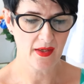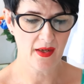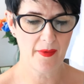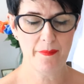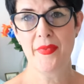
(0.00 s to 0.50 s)

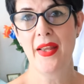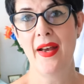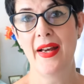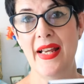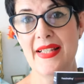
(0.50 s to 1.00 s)
And
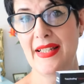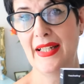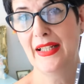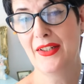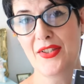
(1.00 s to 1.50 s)
as a
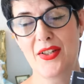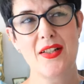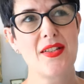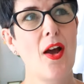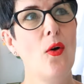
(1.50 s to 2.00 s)
little aside,
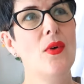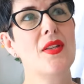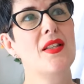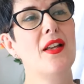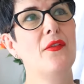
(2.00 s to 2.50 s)
because I
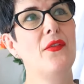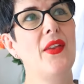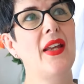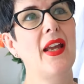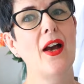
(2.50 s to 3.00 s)
always love
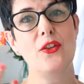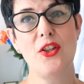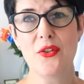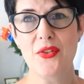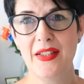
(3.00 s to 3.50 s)
the
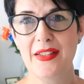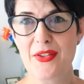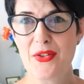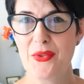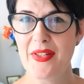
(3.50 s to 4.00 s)
unusual little
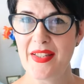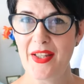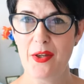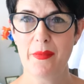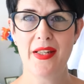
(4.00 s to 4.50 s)
stories, the
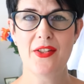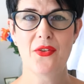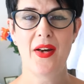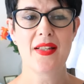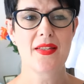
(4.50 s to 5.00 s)
human
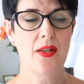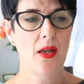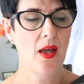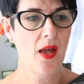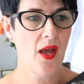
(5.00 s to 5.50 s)
interest,
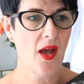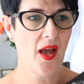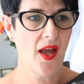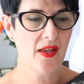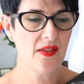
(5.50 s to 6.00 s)

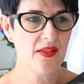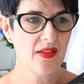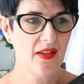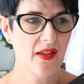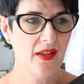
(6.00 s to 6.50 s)
and
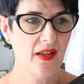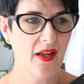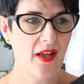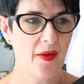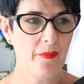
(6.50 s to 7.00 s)

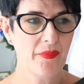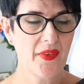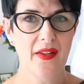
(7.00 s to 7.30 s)
an